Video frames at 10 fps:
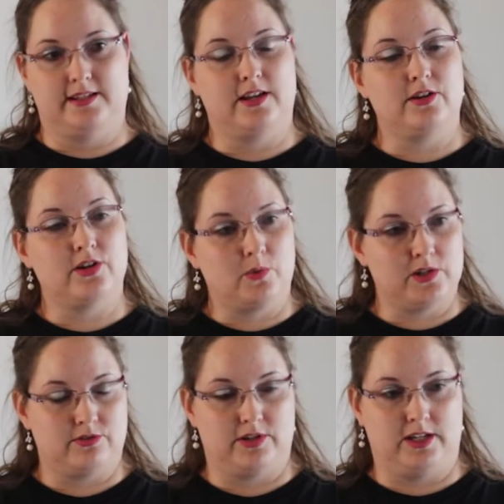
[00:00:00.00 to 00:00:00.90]
They don't know
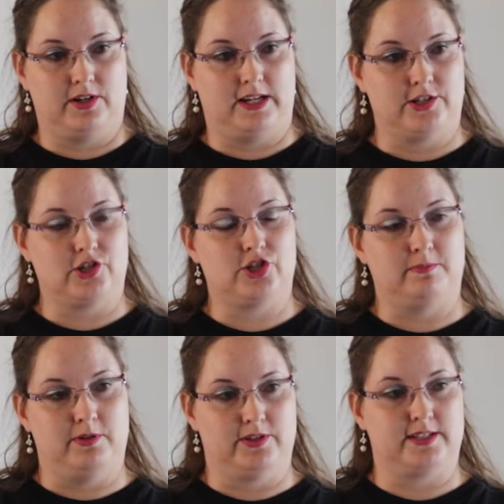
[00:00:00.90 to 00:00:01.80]
what a real
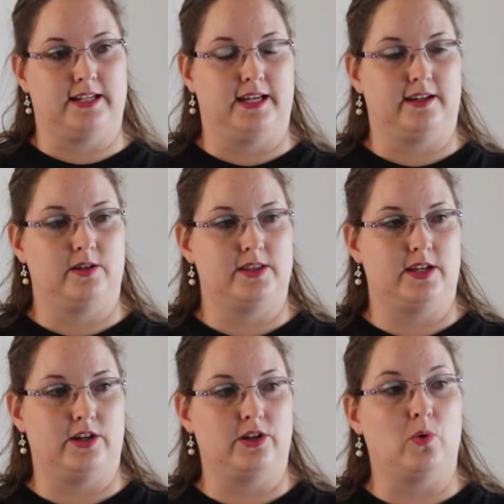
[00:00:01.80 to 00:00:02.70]
relationship looks like. They
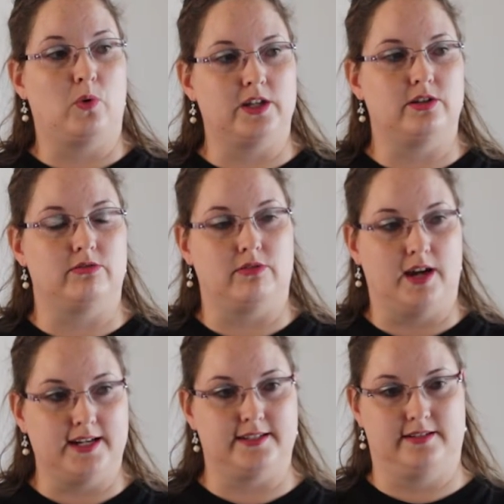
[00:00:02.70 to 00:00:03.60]
don't know what
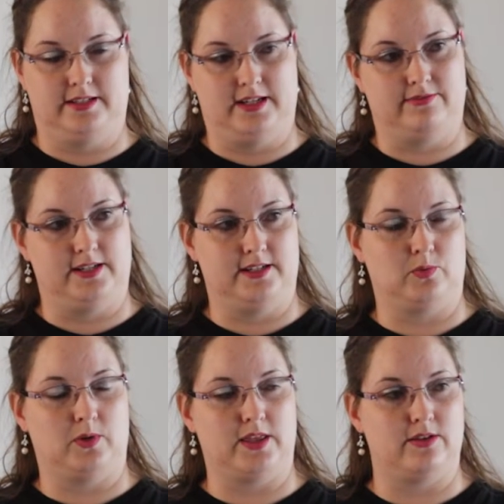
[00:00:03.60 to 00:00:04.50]
right love
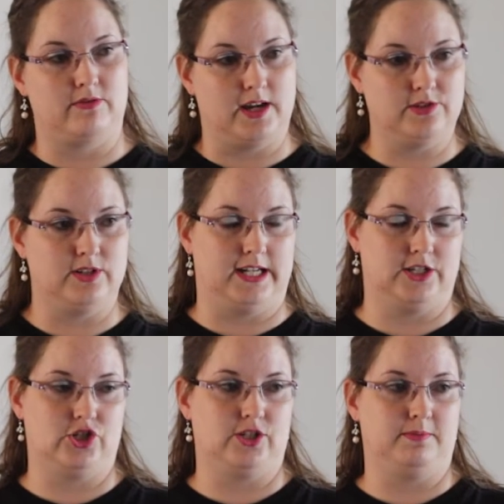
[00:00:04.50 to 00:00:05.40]
is, what the right
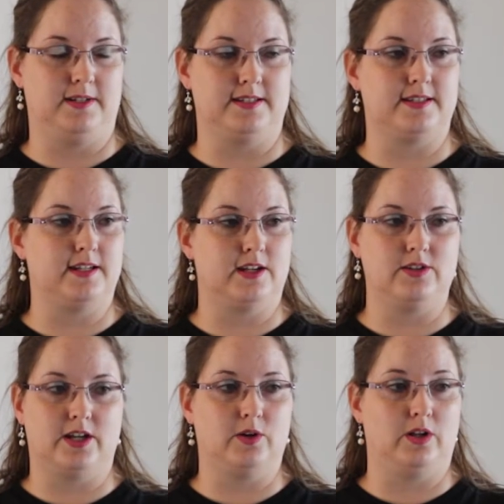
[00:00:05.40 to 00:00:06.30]
relationship is. They
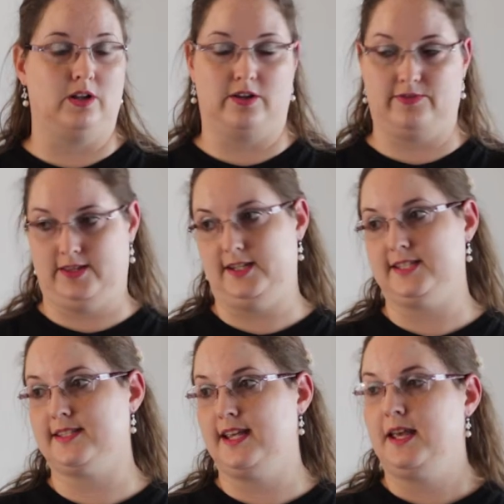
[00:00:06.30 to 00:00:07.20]
don't know a lot of
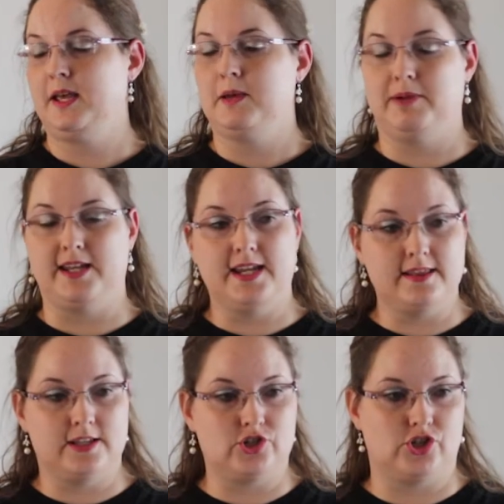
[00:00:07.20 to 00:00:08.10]
things. But
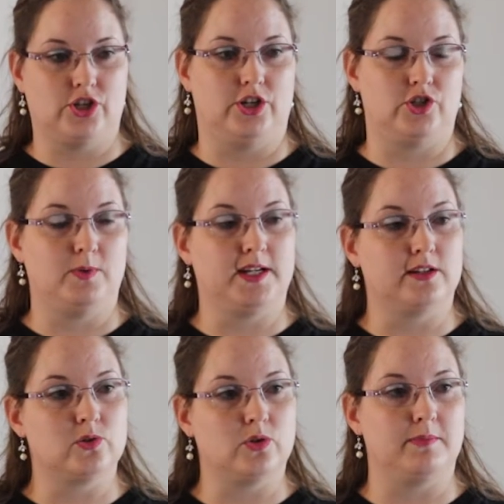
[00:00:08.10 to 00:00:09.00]
in the church, we
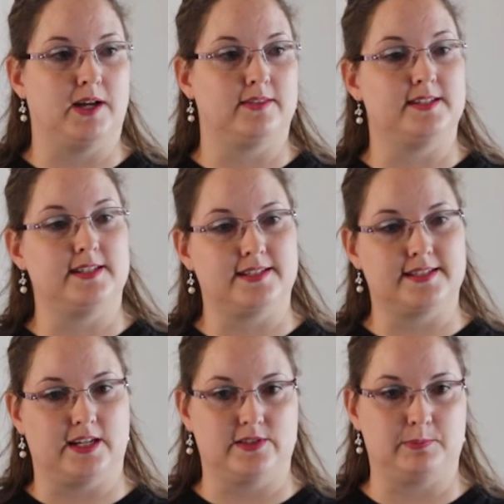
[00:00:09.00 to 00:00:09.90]
can talk about this. It's a
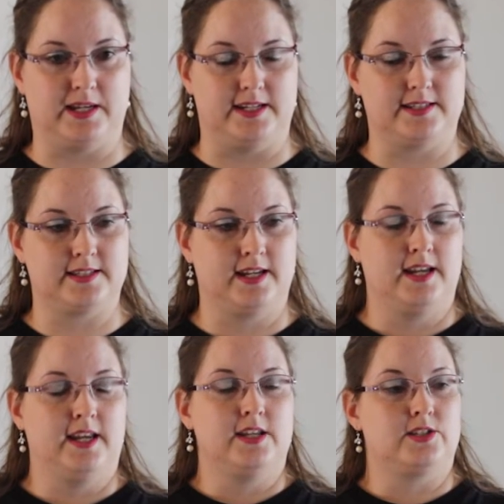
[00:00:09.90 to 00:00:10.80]
safe space.
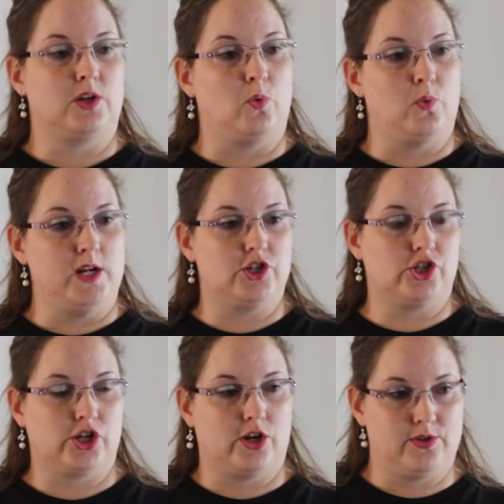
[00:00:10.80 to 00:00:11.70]
So we
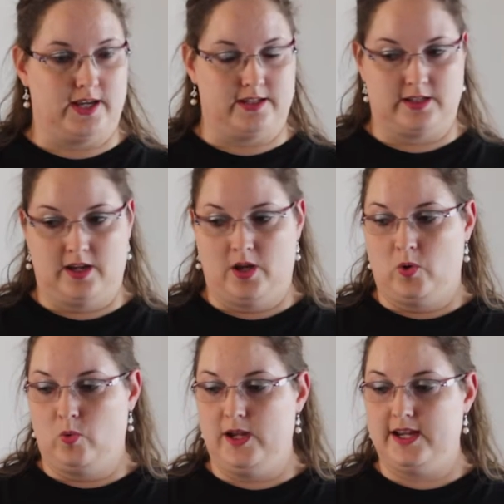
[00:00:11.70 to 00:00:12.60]
show that.
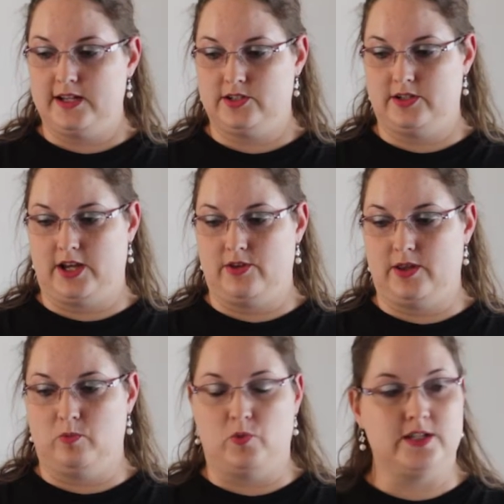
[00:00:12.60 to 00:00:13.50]
We get to know
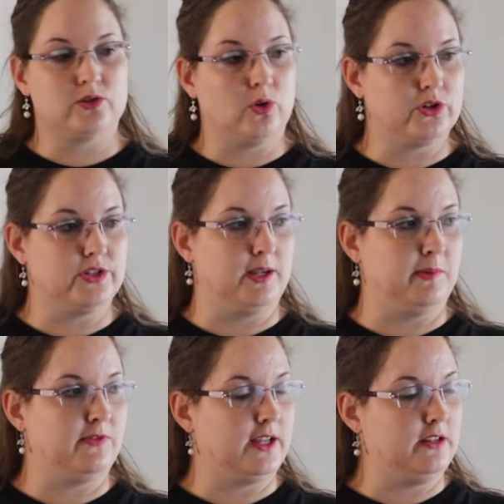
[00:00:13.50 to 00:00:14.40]
them. We talk to them.
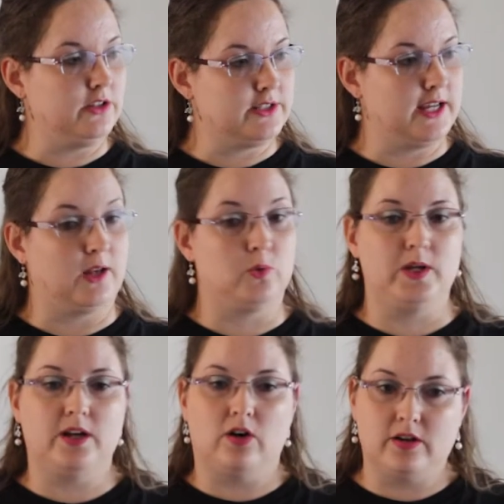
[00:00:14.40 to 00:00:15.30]
If they look down,
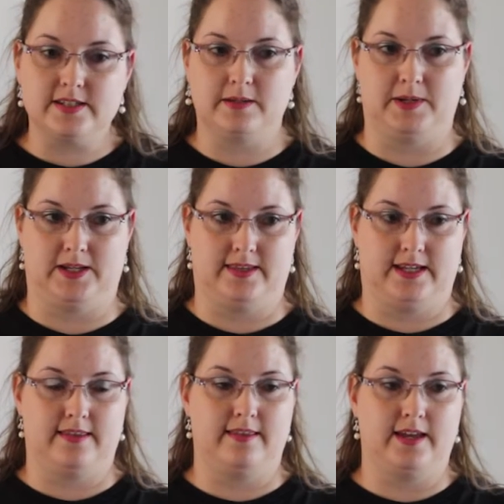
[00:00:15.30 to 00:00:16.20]
we ask about
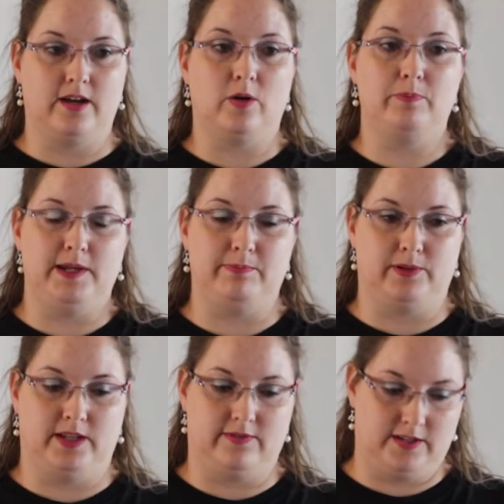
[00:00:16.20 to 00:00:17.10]
that. They are
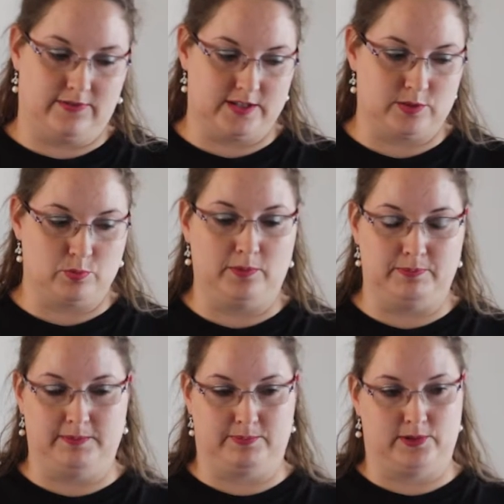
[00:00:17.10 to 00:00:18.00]
people, even if they're small
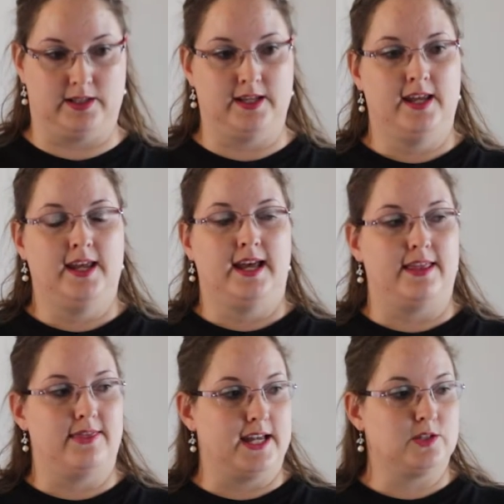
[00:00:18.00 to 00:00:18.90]
people.
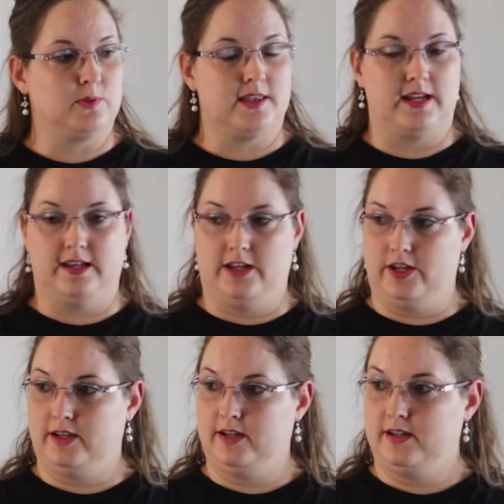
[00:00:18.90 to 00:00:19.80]
And that's where they
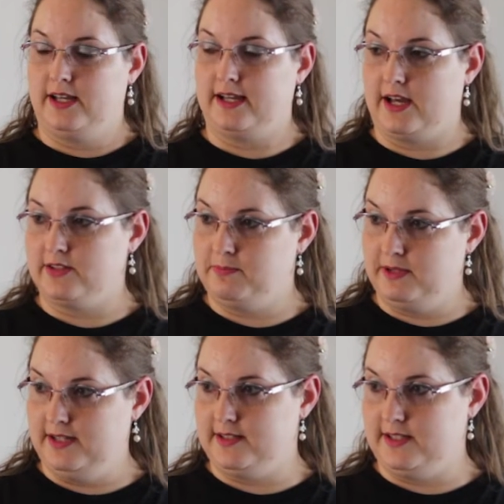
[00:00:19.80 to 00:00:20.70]
learn
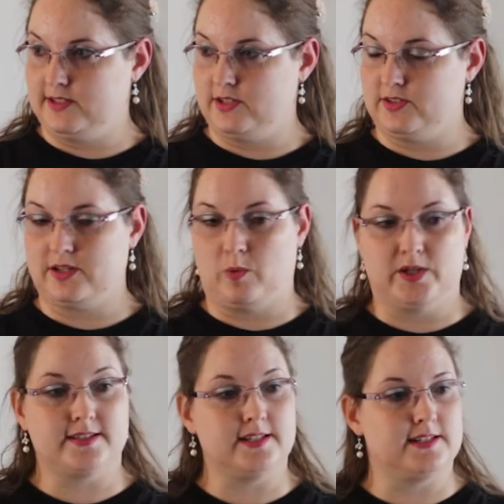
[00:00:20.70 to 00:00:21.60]
accountability. So
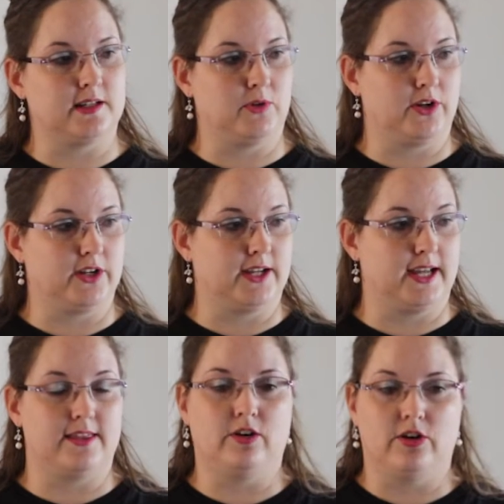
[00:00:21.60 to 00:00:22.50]
someone sees I'm not
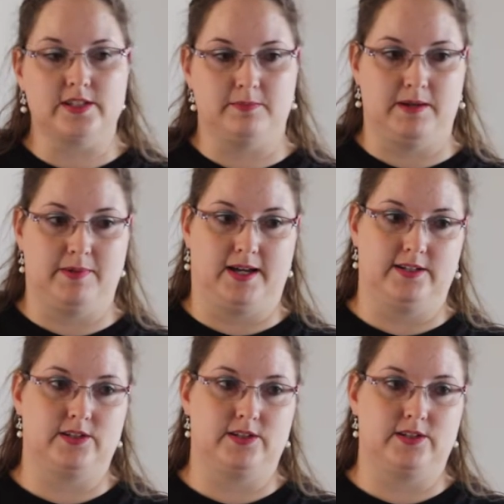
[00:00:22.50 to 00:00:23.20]
okay, they ask me about it.